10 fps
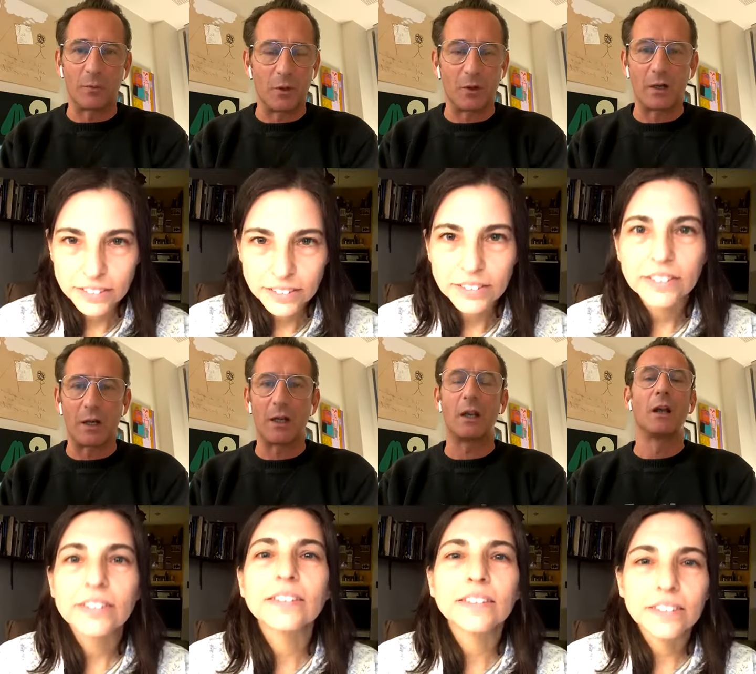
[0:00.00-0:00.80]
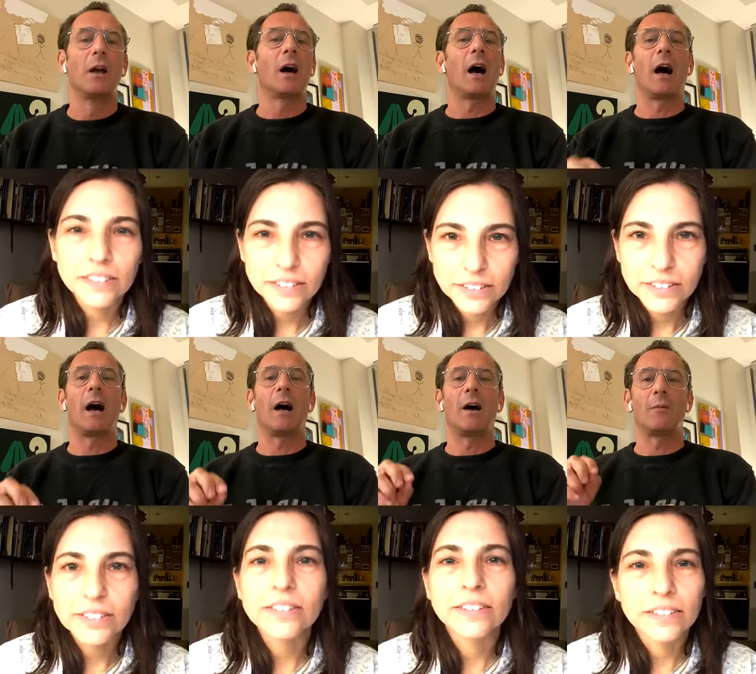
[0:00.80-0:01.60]
Speaker 1: community
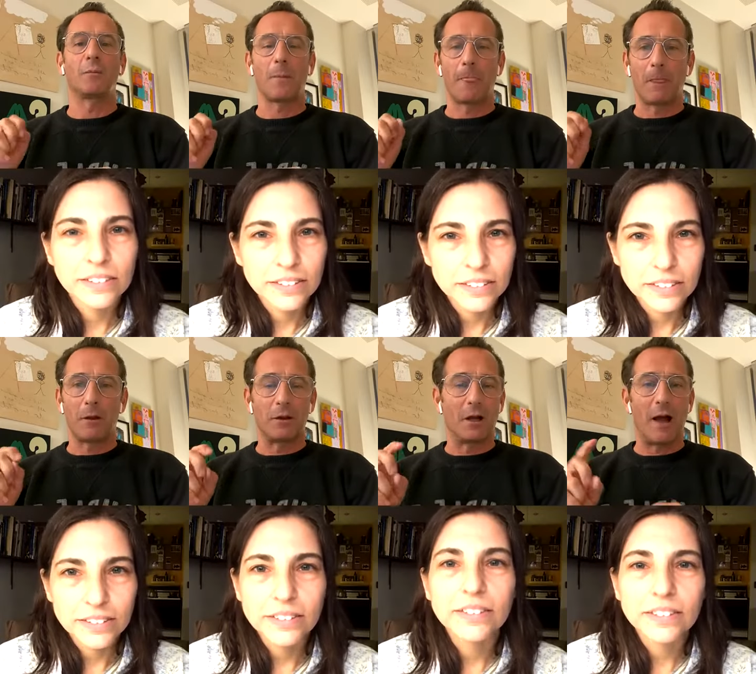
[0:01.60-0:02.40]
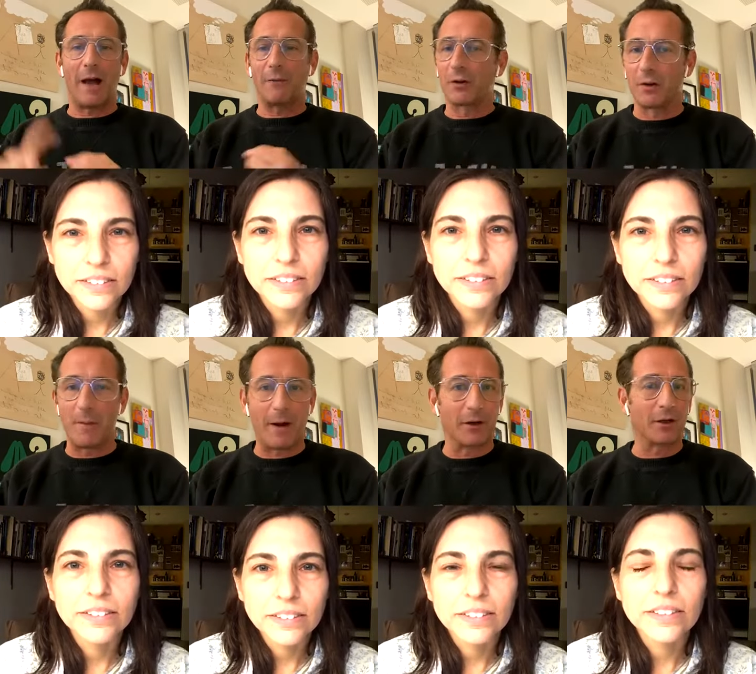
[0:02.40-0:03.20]
um, you know African
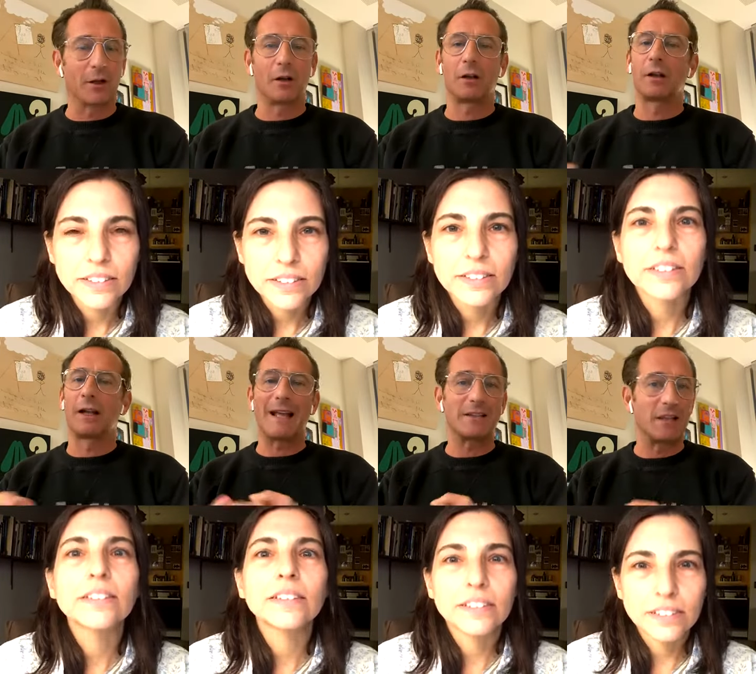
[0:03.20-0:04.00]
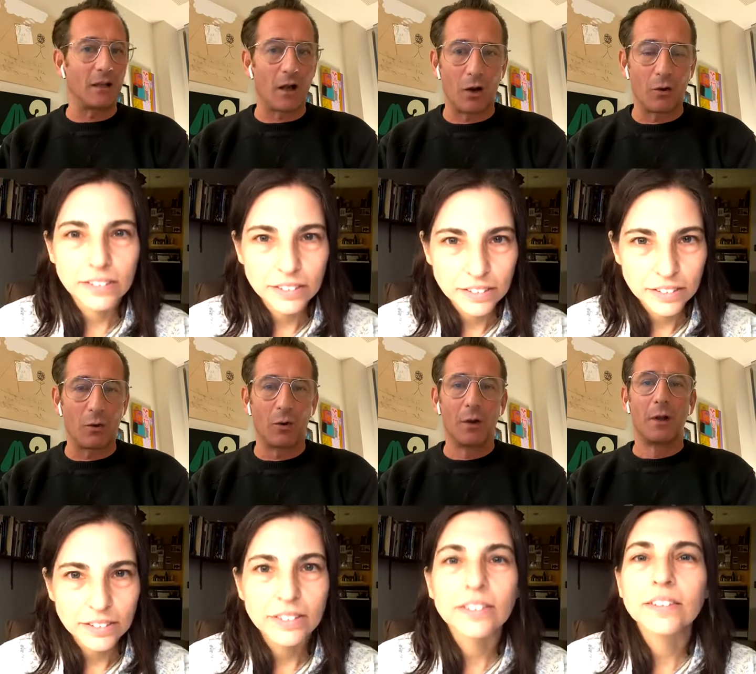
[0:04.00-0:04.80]
American
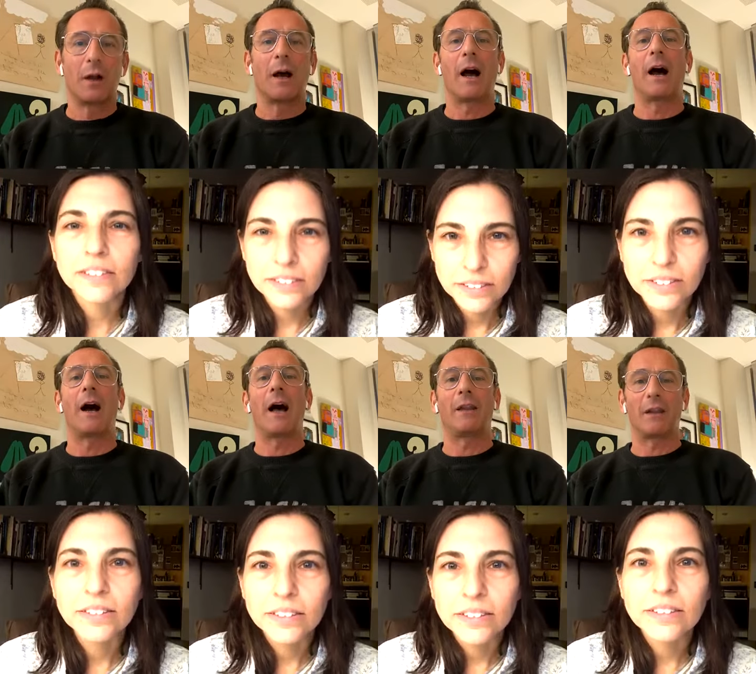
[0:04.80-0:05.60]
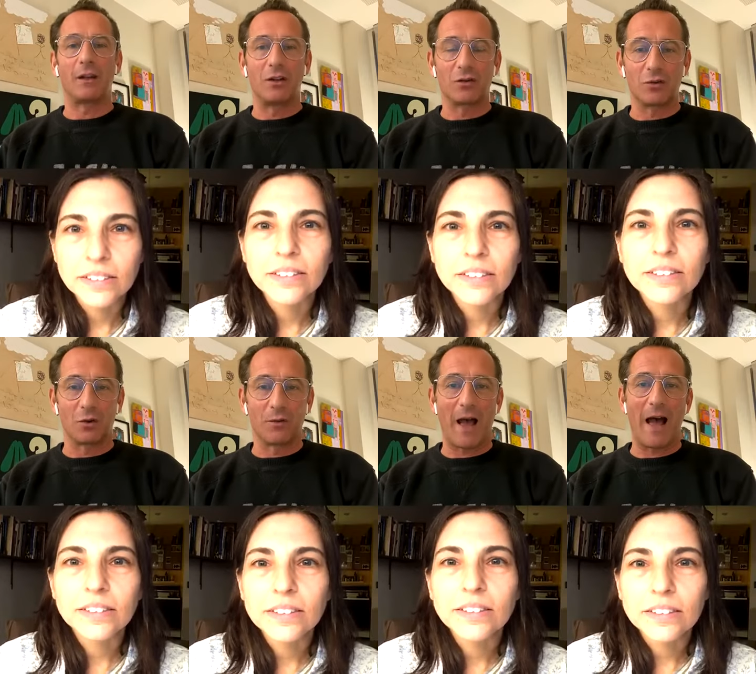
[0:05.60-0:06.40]
Latino uh, and then you'd
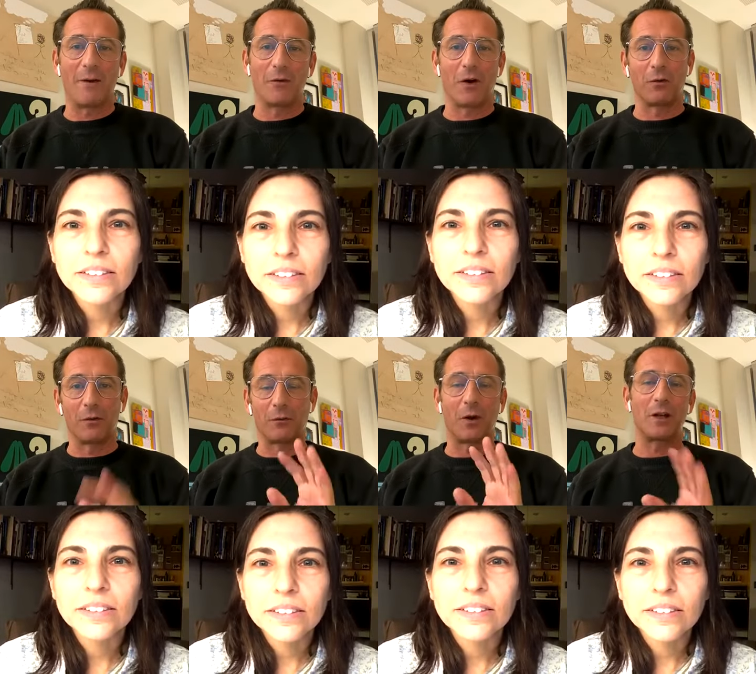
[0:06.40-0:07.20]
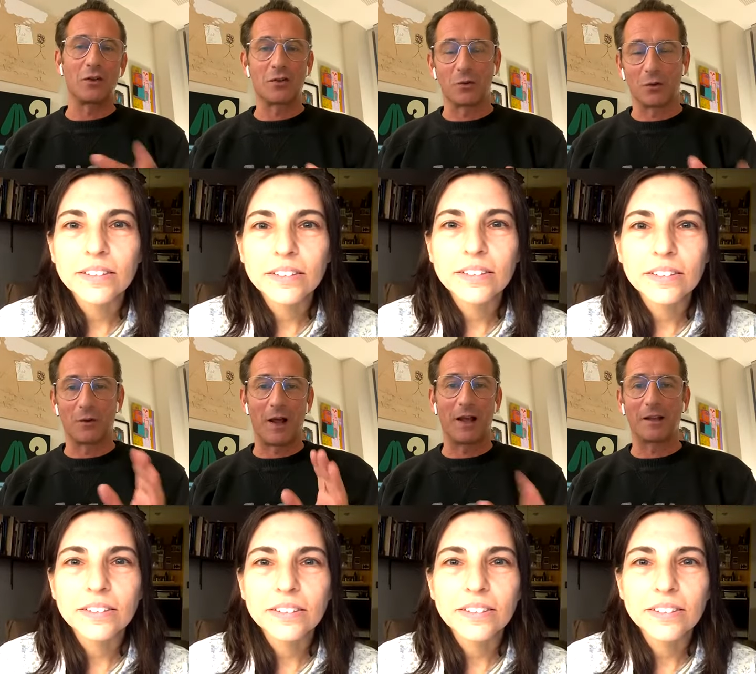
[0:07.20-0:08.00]
sort of have on the fringe sort
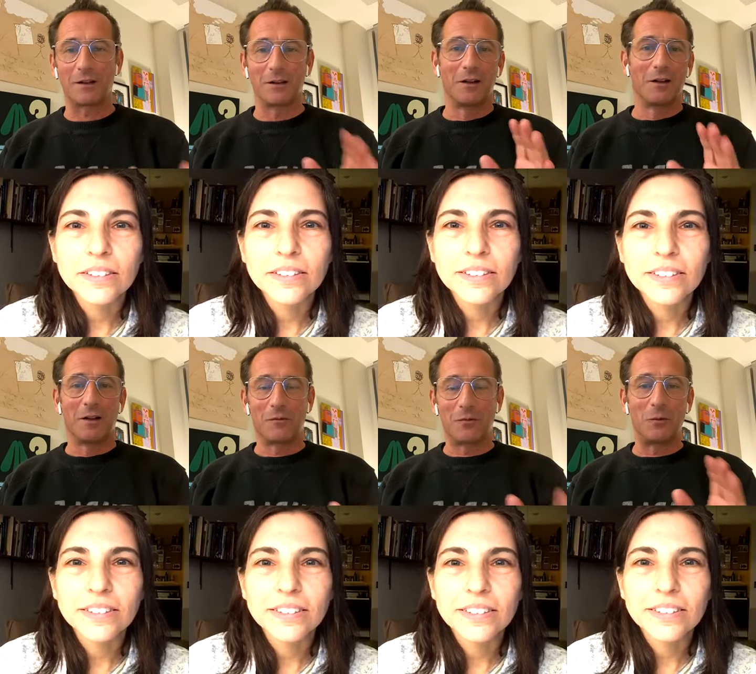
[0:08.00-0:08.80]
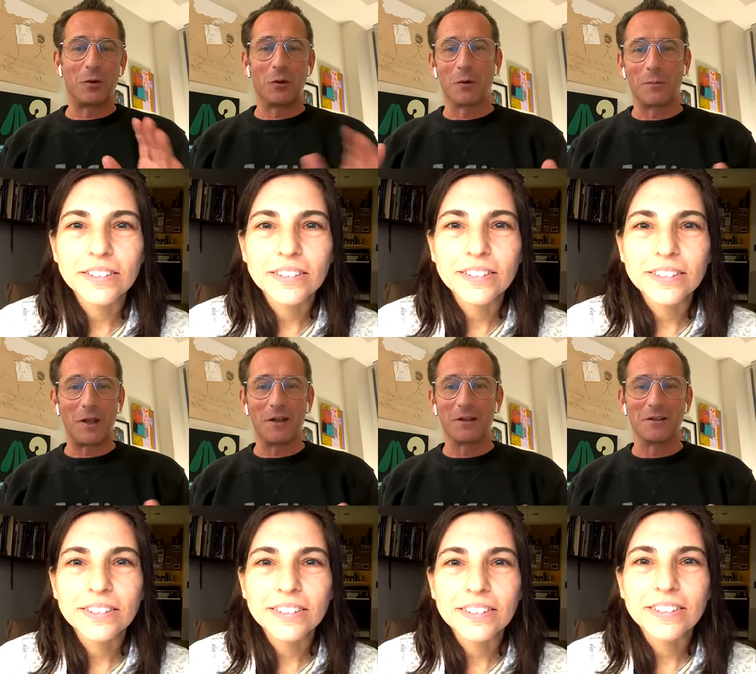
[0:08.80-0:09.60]
of like a few
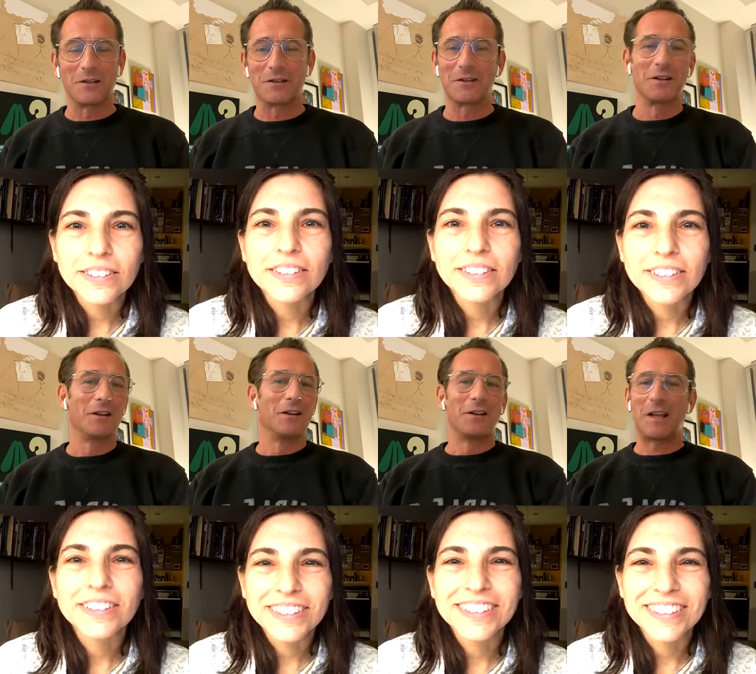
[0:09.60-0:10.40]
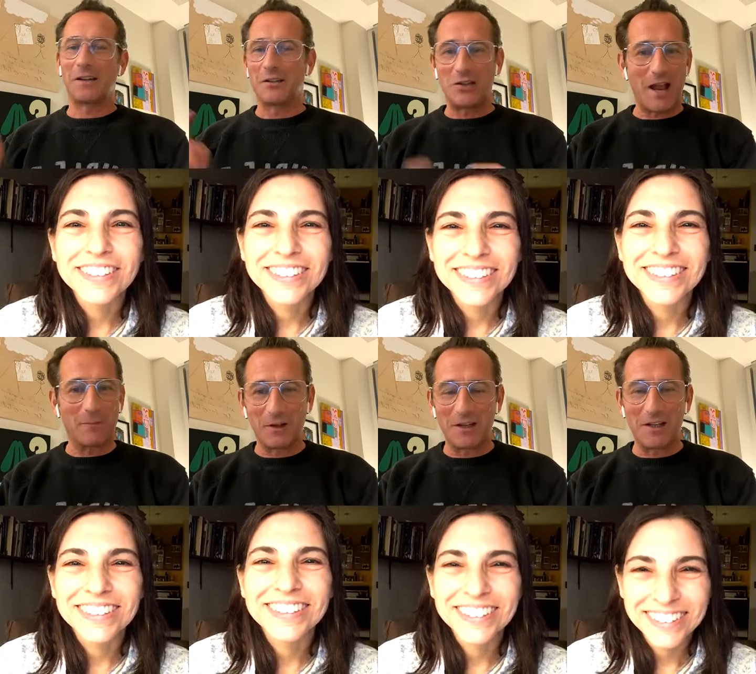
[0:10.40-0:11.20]
Europeans you had your
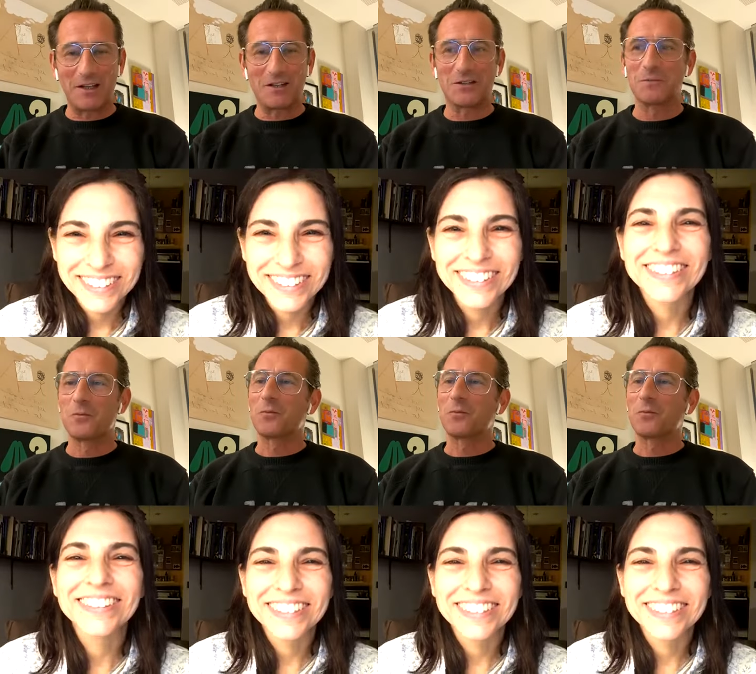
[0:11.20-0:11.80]
Japanese